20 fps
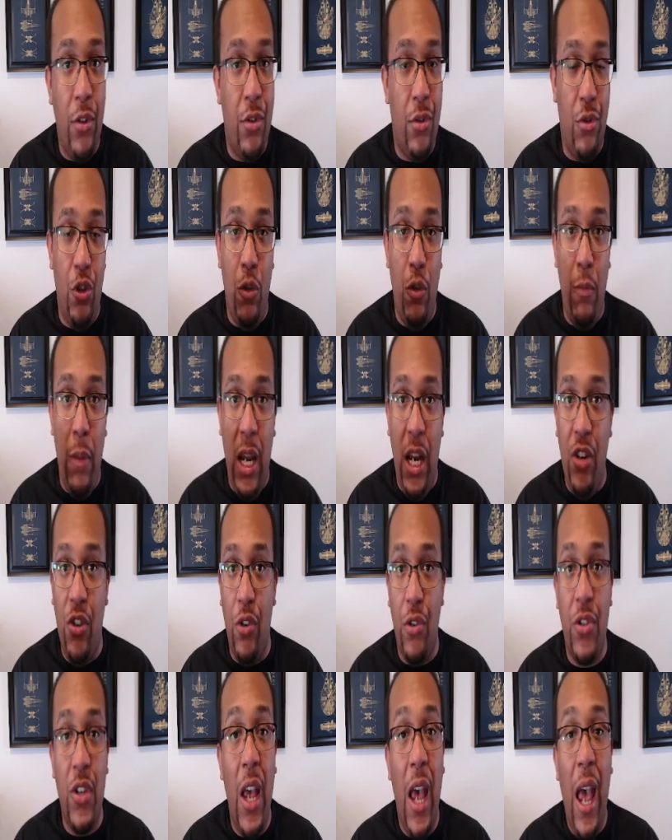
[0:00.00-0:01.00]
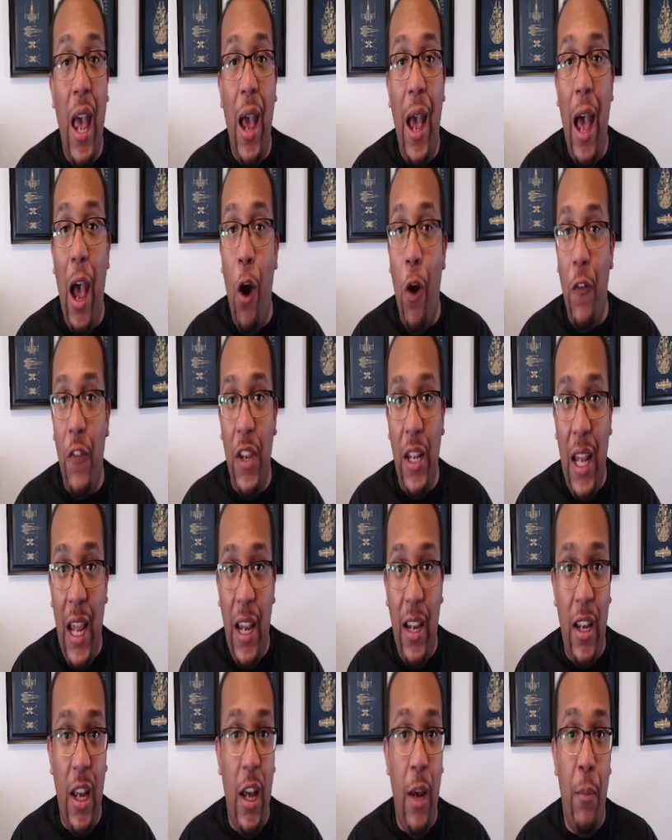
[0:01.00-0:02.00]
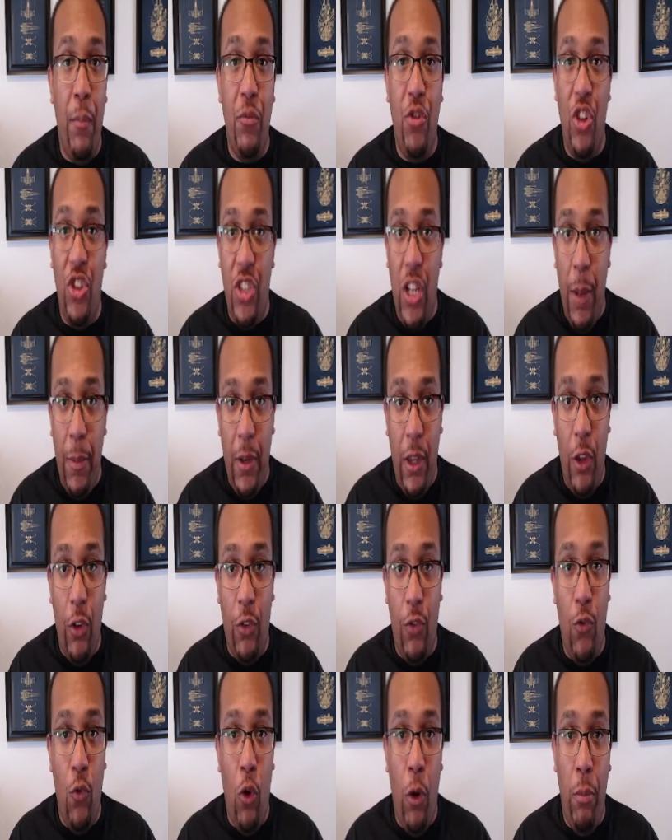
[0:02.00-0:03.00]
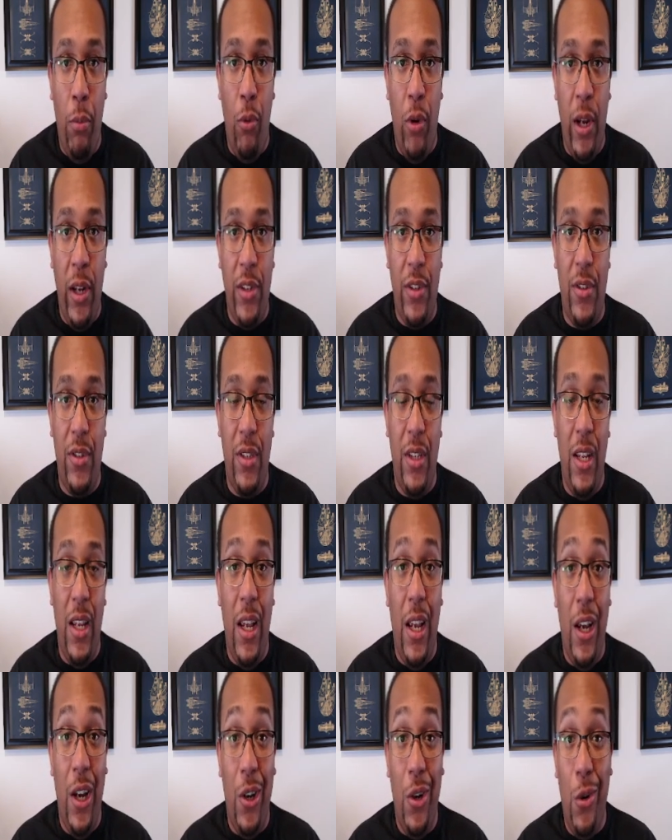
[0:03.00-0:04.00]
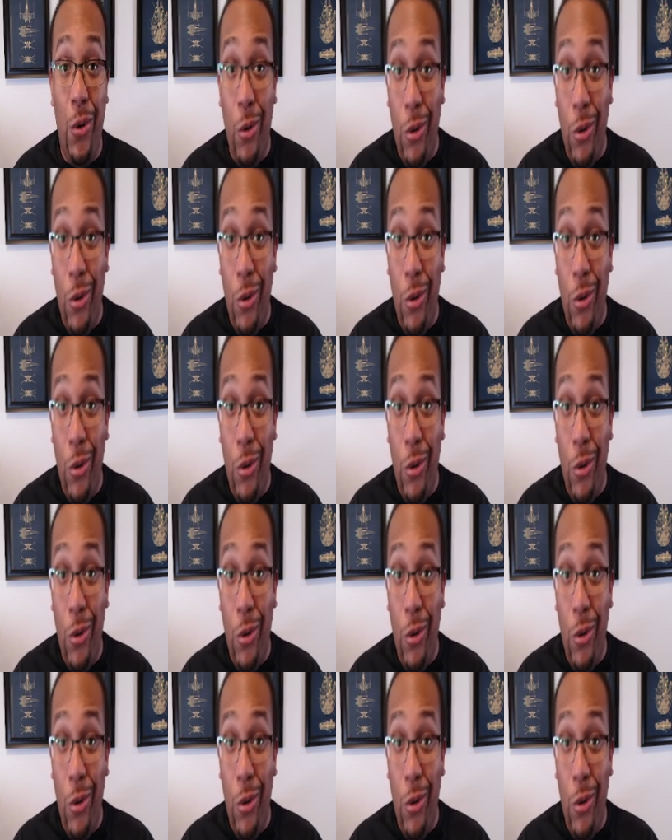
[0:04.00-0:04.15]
2 majors, however you like, just up to those 4 points. Cool